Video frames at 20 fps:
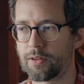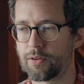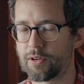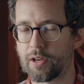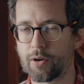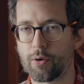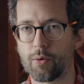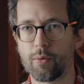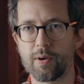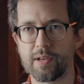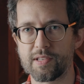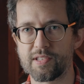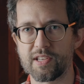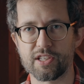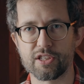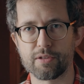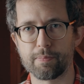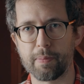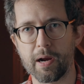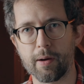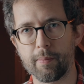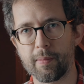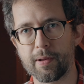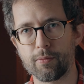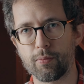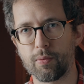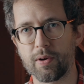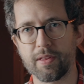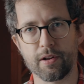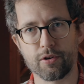can always
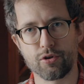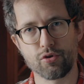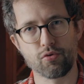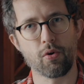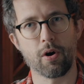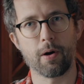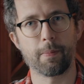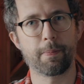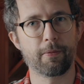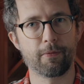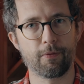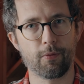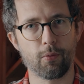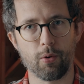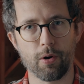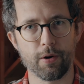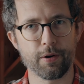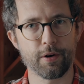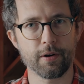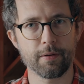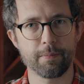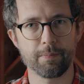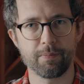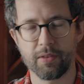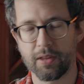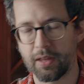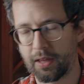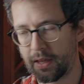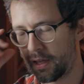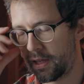experiment with a drop of water,
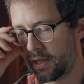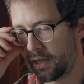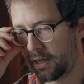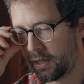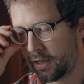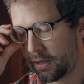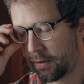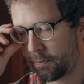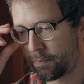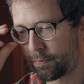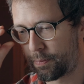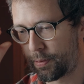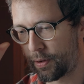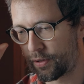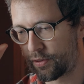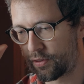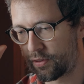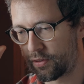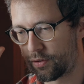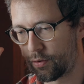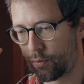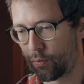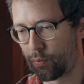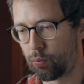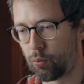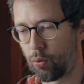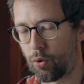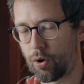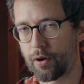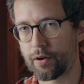but the
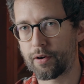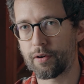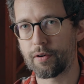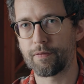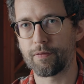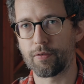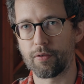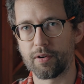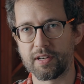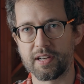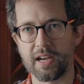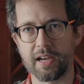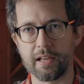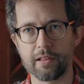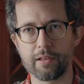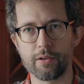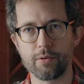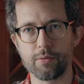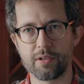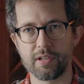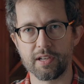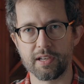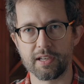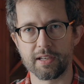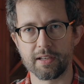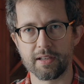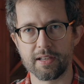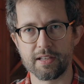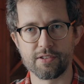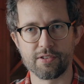water for
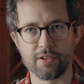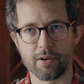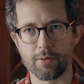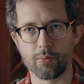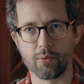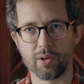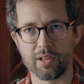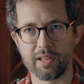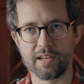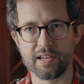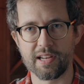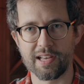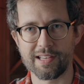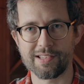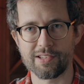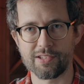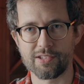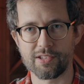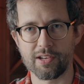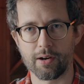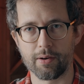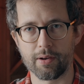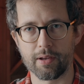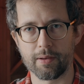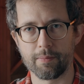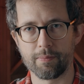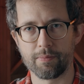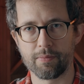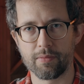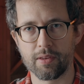diluting is not really
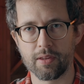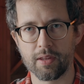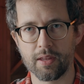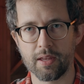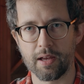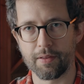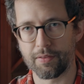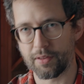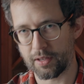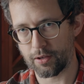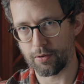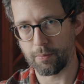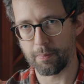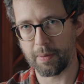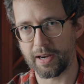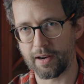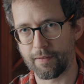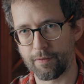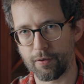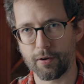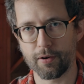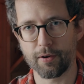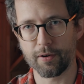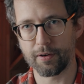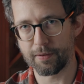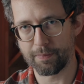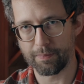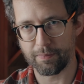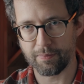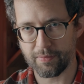necessary. I think you might have
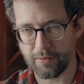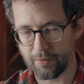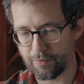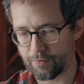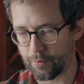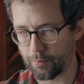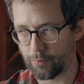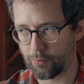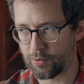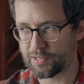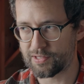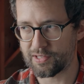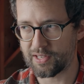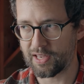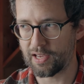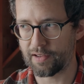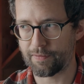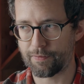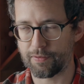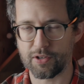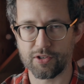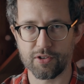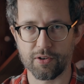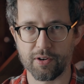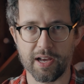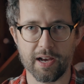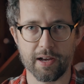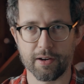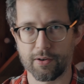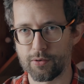heard from whiskey
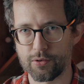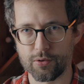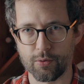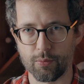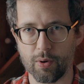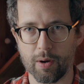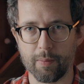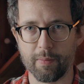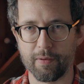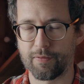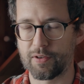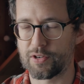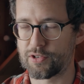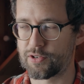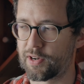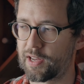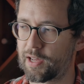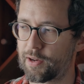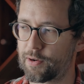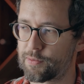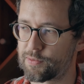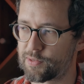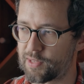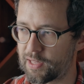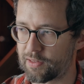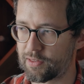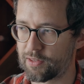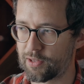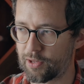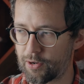aficionados or rum aficionados
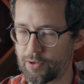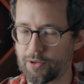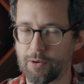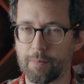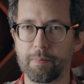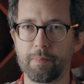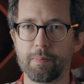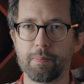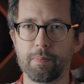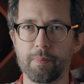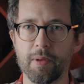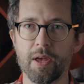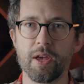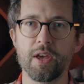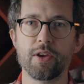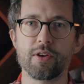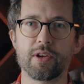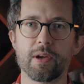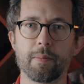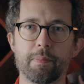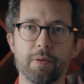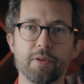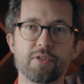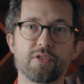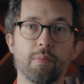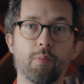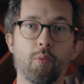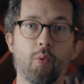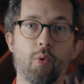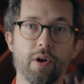that you can put
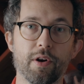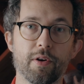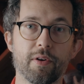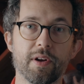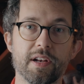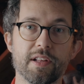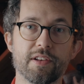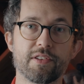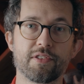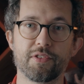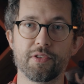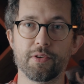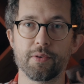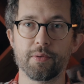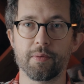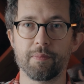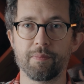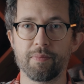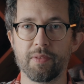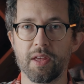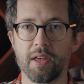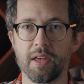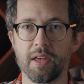some water in it to